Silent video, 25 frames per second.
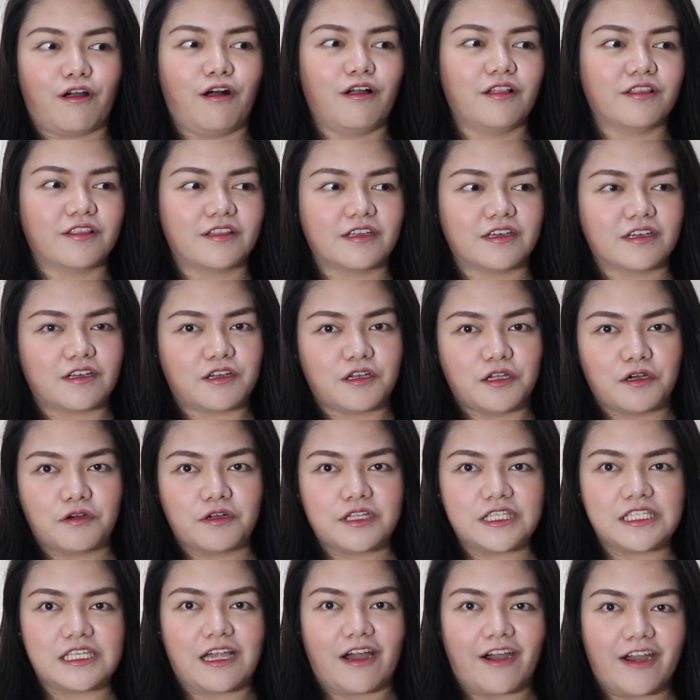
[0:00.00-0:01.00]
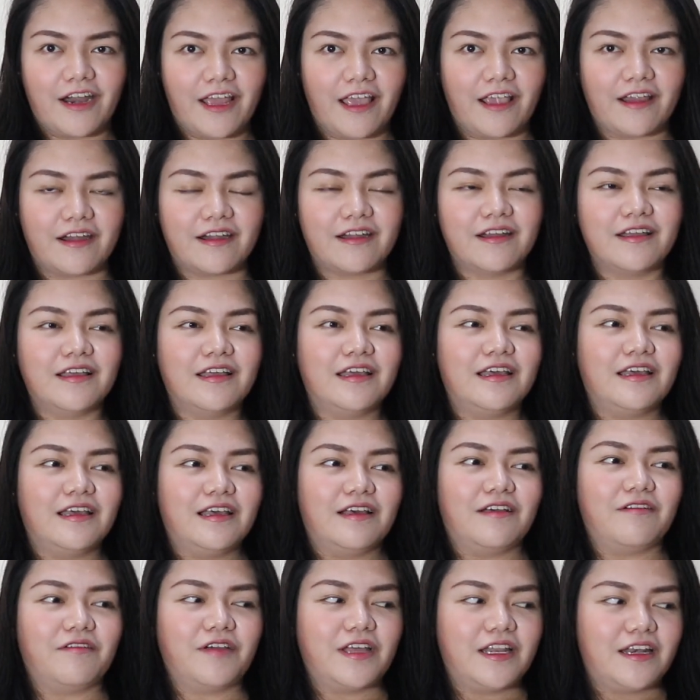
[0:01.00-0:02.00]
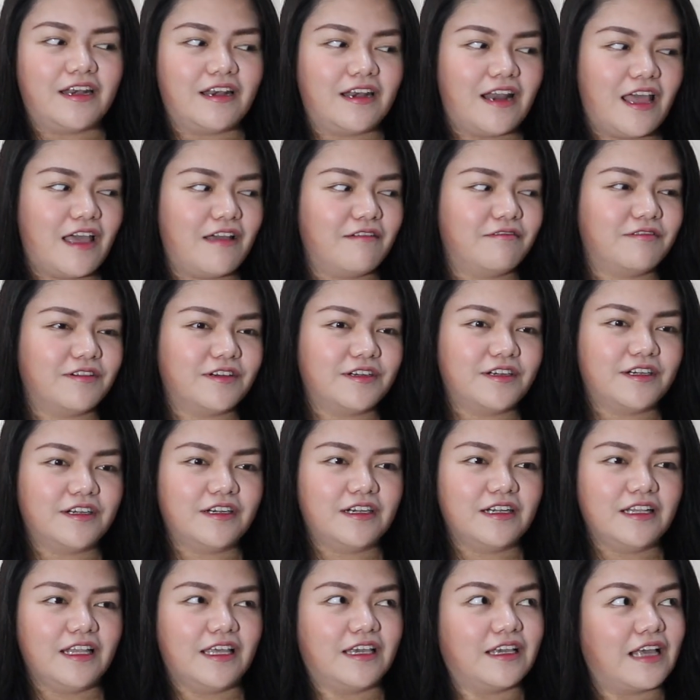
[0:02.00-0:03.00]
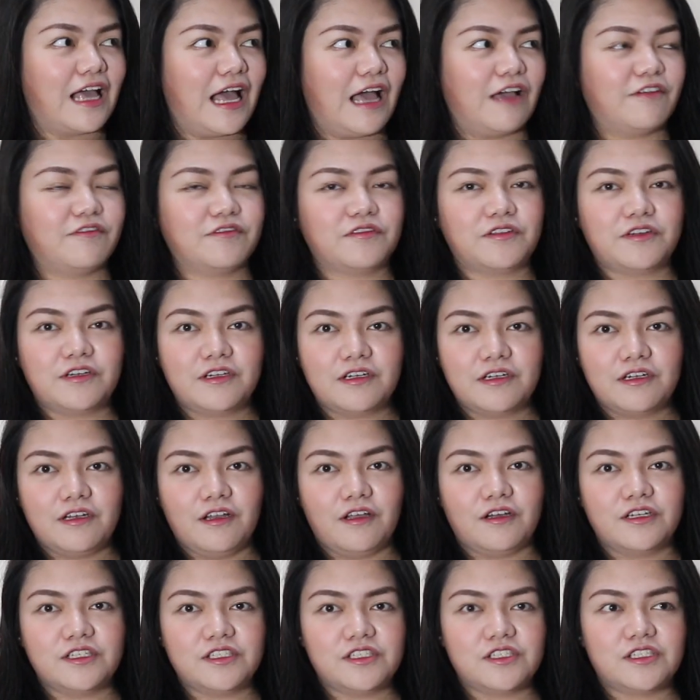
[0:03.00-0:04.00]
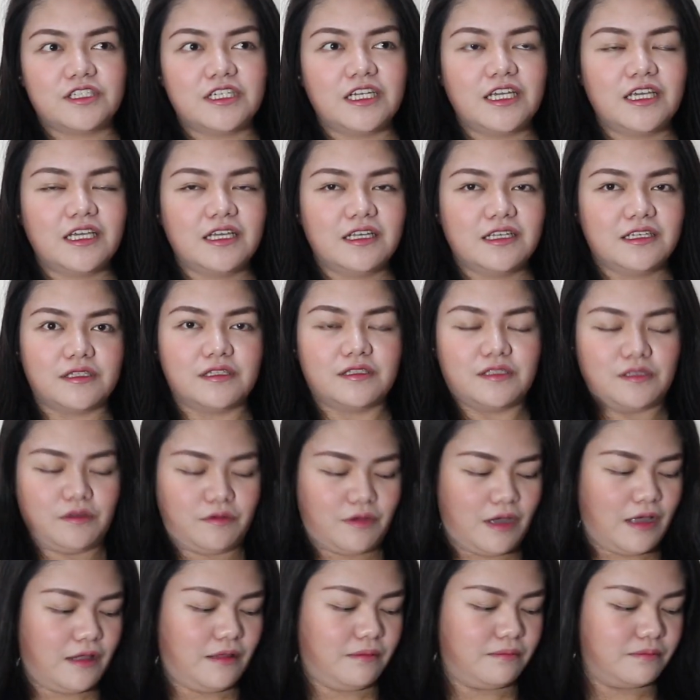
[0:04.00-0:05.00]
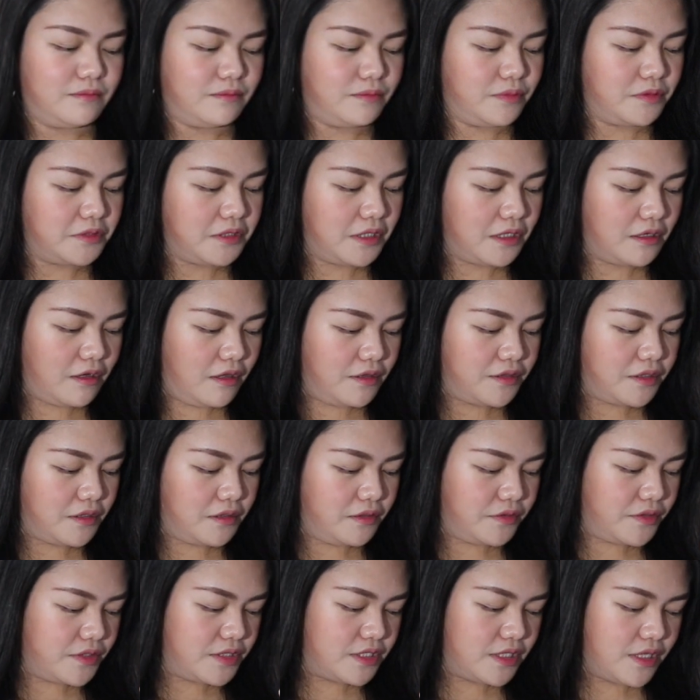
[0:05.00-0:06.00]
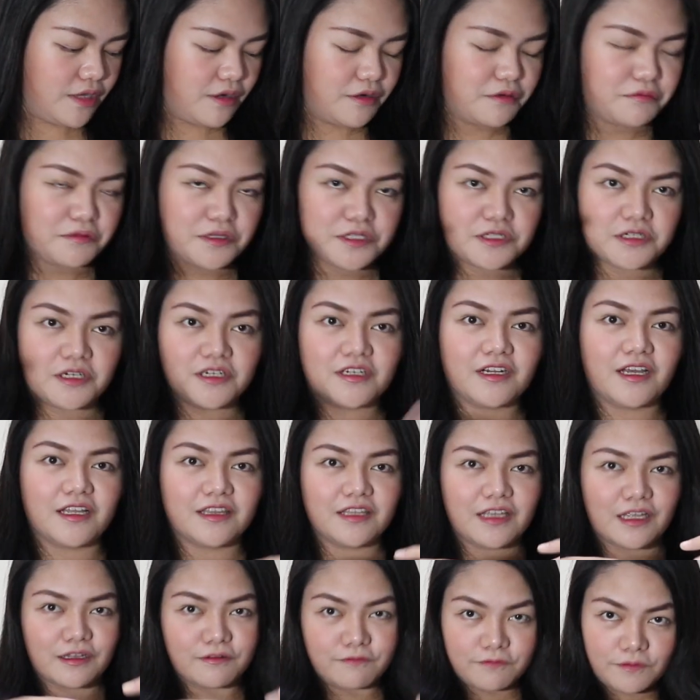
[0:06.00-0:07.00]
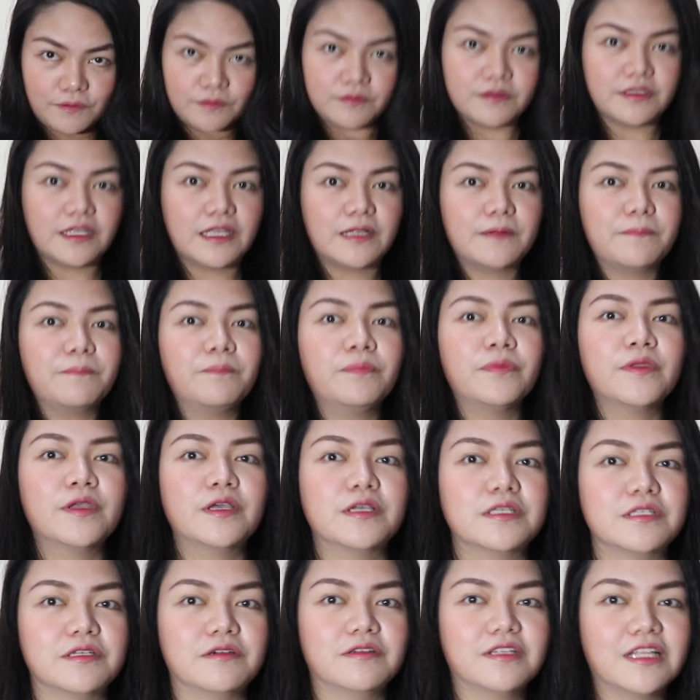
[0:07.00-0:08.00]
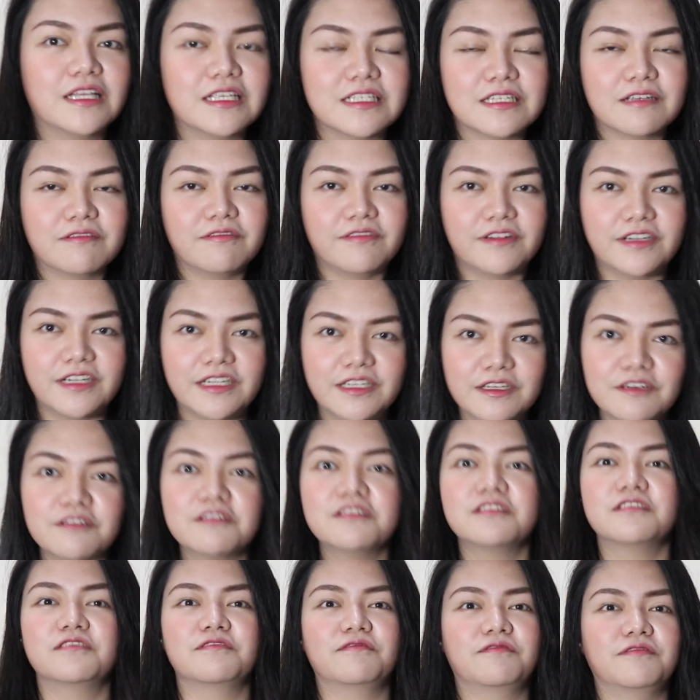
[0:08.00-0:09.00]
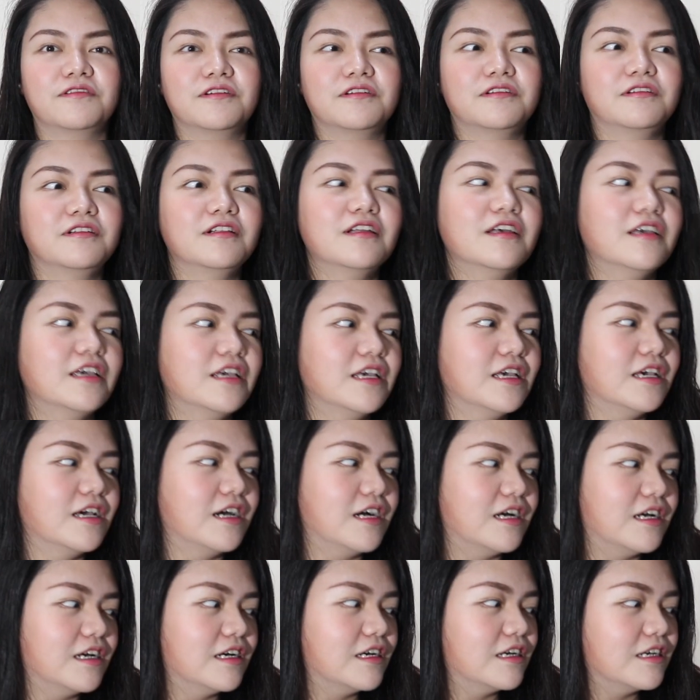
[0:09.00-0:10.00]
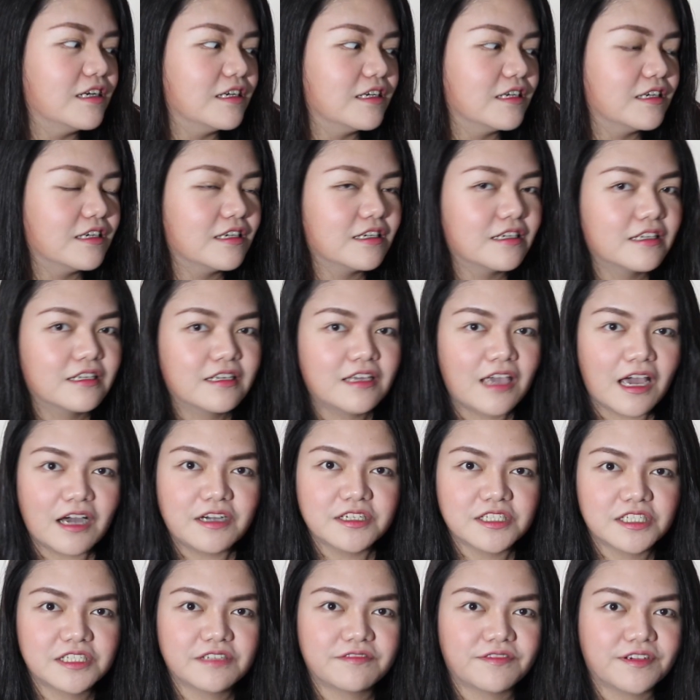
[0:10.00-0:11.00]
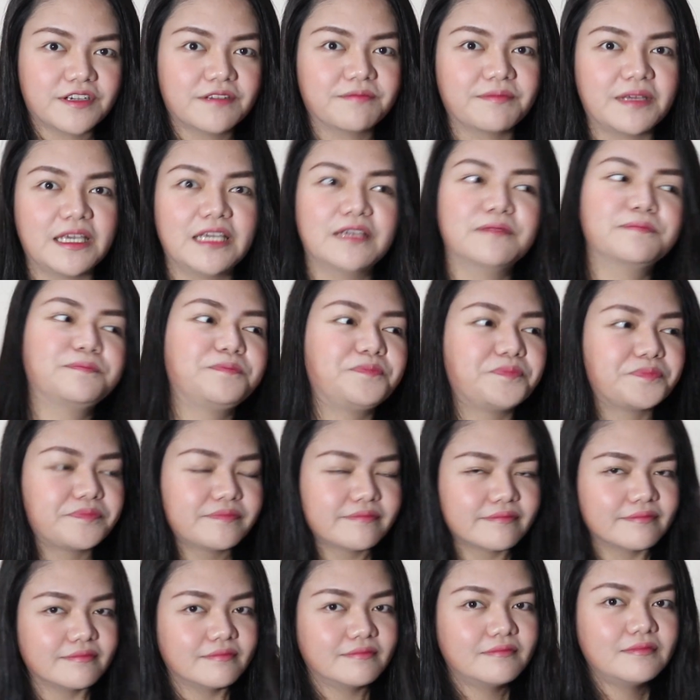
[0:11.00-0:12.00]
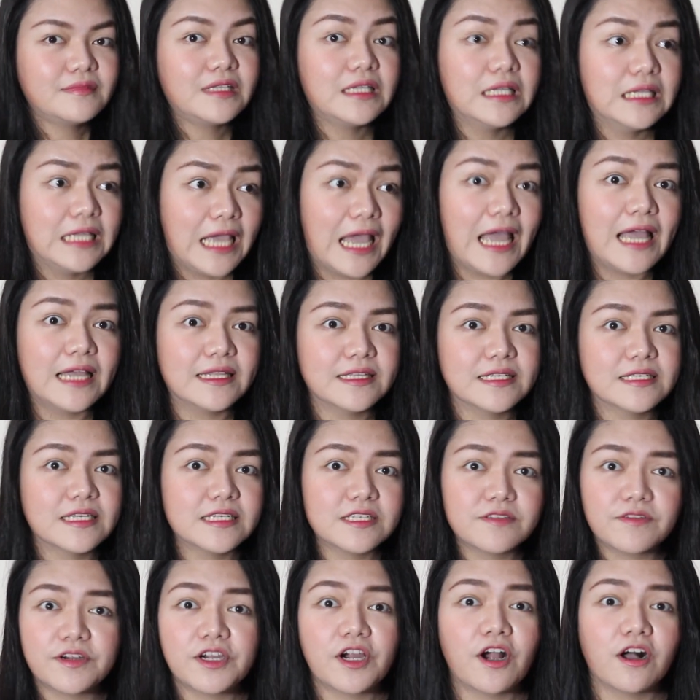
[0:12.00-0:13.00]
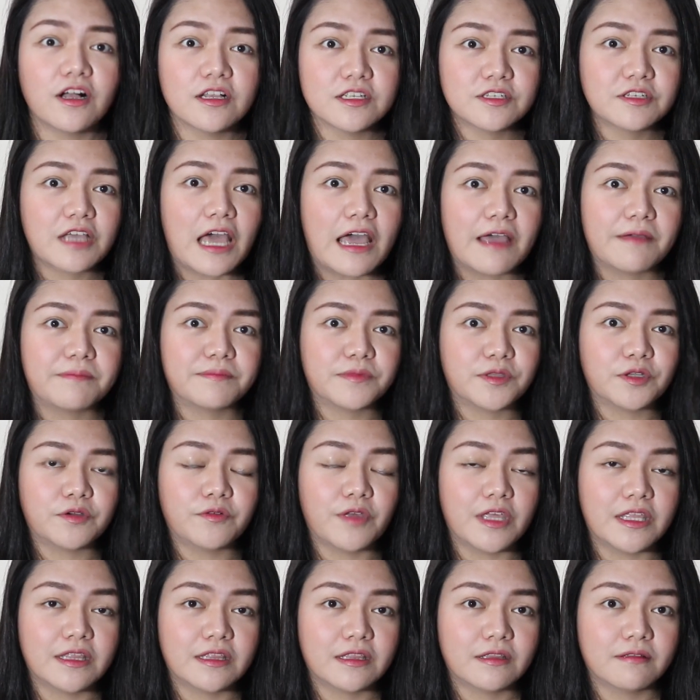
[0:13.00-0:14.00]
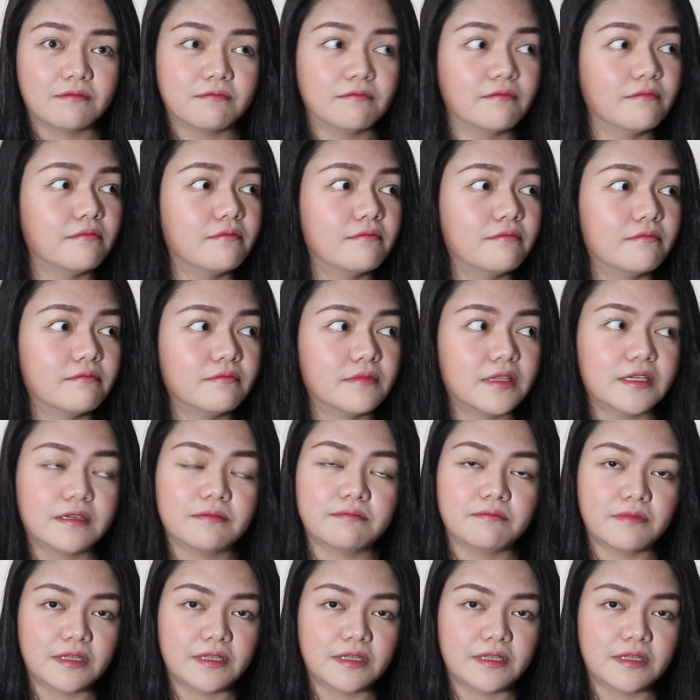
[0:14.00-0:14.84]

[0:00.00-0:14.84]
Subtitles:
all the clothes are here. Whenever, like after laundry, so I'm putting all the clothes here, which are not yet folded. So it is a very useful couch for me. This is where also I'm doing the